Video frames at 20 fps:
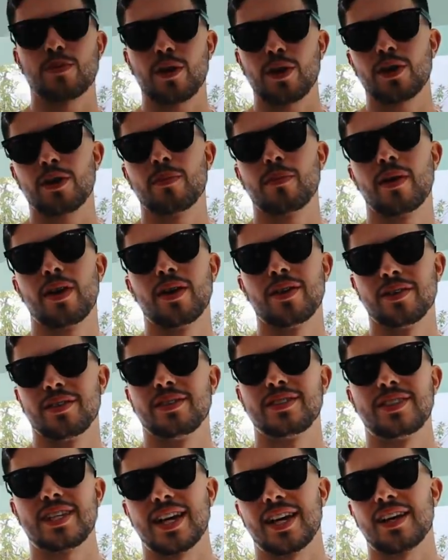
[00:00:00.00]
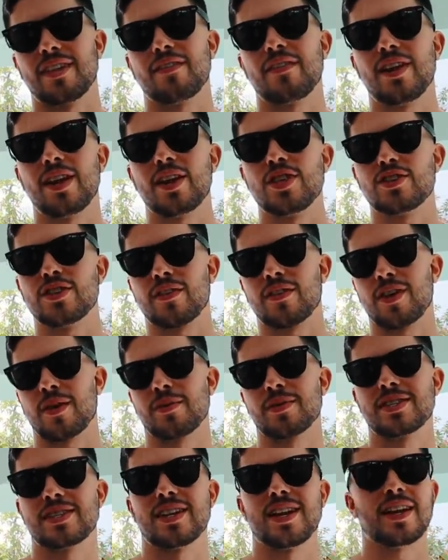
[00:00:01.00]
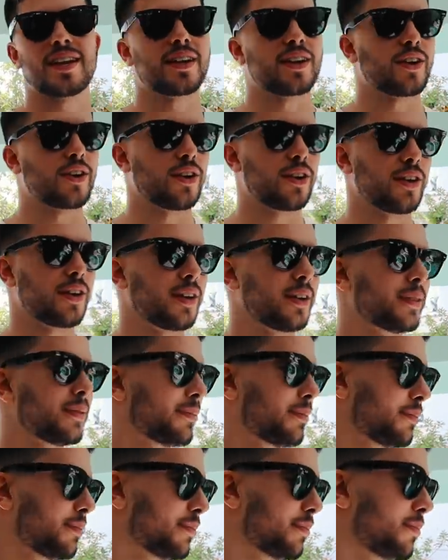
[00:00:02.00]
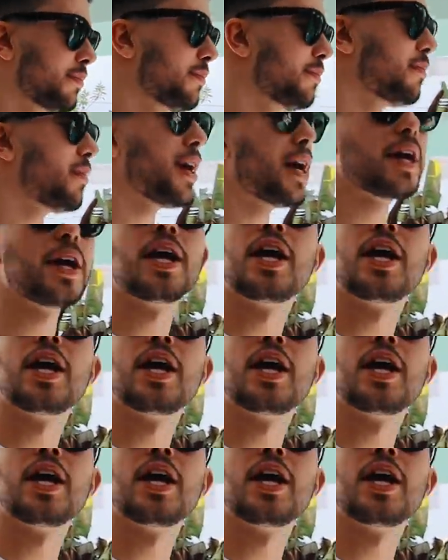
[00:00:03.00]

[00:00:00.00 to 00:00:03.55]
smarter about taking advantage of coming today earlier. But